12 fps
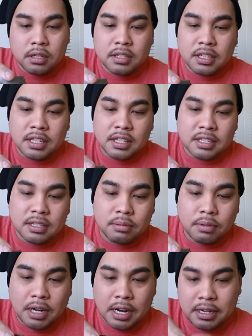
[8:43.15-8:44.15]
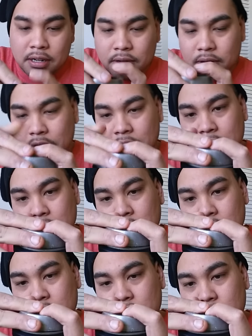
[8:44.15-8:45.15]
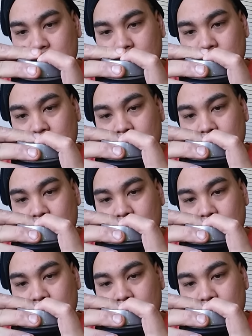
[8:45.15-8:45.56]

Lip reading: See, this is what I don't like. It's